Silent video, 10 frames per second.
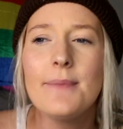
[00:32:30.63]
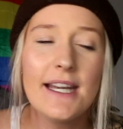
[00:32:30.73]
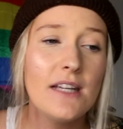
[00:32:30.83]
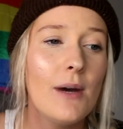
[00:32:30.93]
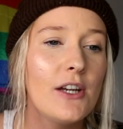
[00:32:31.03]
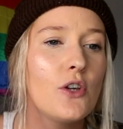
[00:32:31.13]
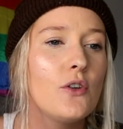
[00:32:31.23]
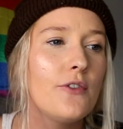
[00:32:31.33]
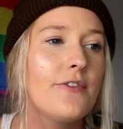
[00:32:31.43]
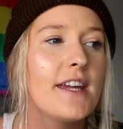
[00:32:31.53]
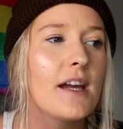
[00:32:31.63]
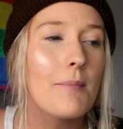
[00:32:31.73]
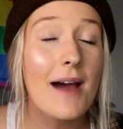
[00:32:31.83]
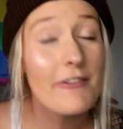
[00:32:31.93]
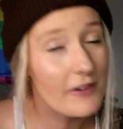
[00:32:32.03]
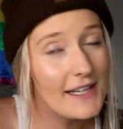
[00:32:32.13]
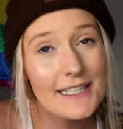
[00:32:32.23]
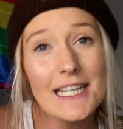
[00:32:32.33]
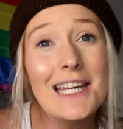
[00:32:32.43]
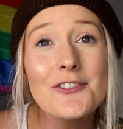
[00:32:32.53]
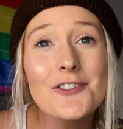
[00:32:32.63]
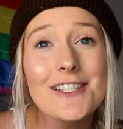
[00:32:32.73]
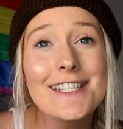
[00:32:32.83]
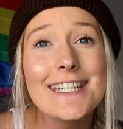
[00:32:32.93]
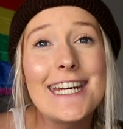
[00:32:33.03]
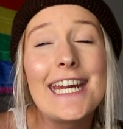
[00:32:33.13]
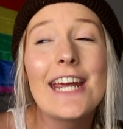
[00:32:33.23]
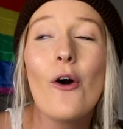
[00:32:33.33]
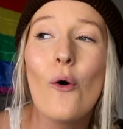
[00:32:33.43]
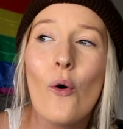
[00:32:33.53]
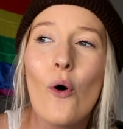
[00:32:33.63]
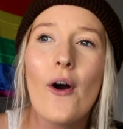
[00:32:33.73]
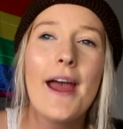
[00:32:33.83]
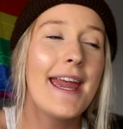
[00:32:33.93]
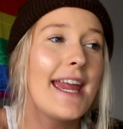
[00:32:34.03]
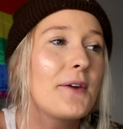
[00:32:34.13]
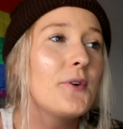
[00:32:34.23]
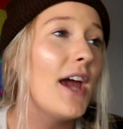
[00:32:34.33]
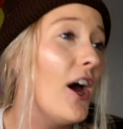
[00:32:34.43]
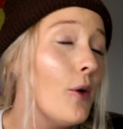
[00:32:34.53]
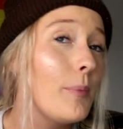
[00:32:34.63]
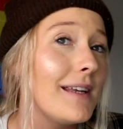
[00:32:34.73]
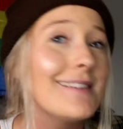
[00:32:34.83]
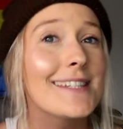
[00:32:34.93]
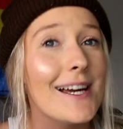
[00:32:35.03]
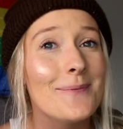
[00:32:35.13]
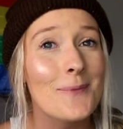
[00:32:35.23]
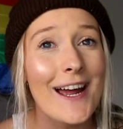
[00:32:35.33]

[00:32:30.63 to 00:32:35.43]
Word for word: anyone who you think might find it interesting or it could help in some